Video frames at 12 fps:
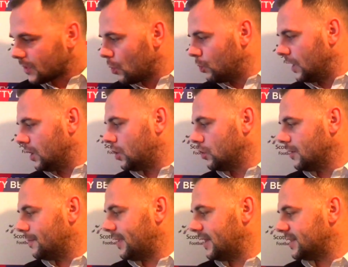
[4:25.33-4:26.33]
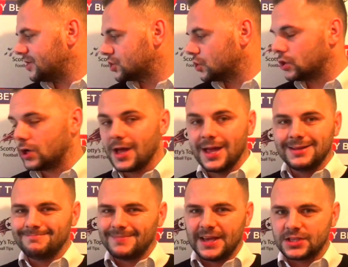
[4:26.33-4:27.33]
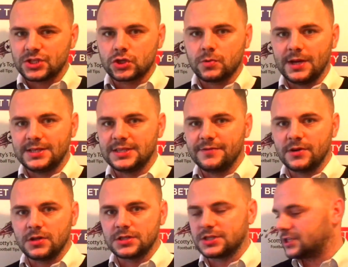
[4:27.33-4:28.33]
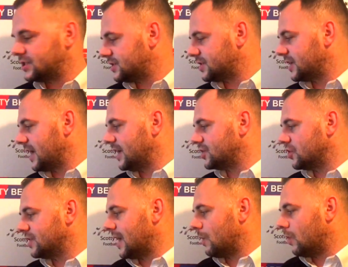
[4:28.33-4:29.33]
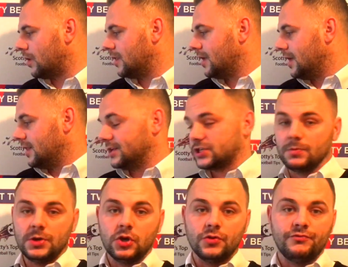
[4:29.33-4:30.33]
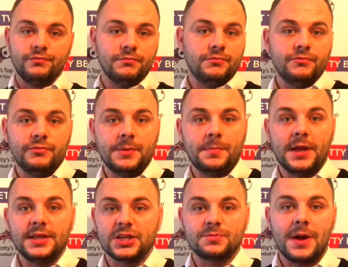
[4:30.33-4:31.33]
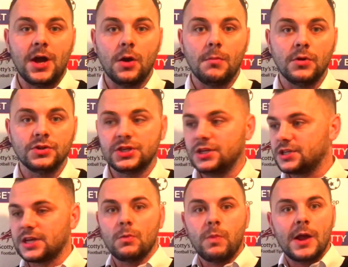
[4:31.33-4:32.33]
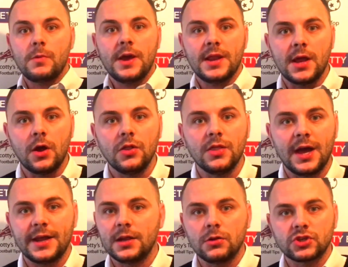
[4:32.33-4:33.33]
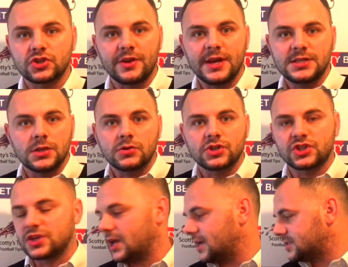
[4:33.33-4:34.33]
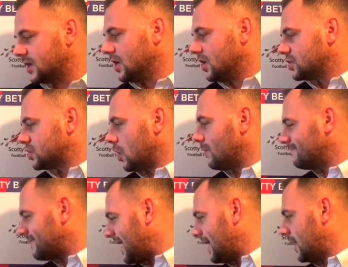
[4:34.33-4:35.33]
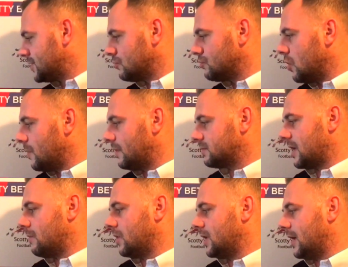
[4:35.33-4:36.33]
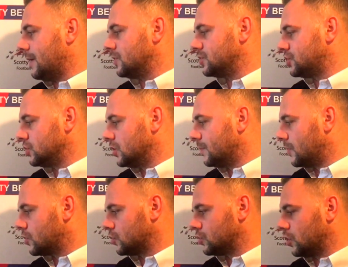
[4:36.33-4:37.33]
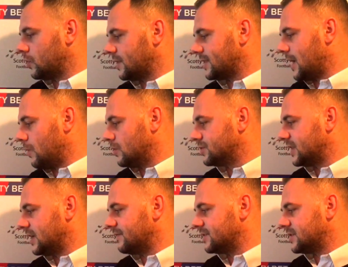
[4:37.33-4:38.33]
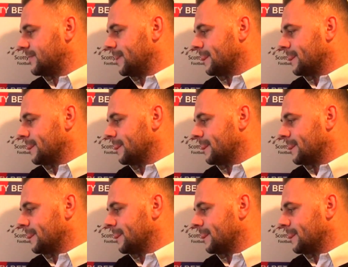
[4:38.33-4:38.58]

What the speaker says: Will Hull and Burnley score? It's quite difficult to gauge on that one. Listen, we could replay this back on Monday and you say, why weren't I on that? It looks great, it looks a cert. So I don't know about that one, I'm unsure, but good luck with that one, David.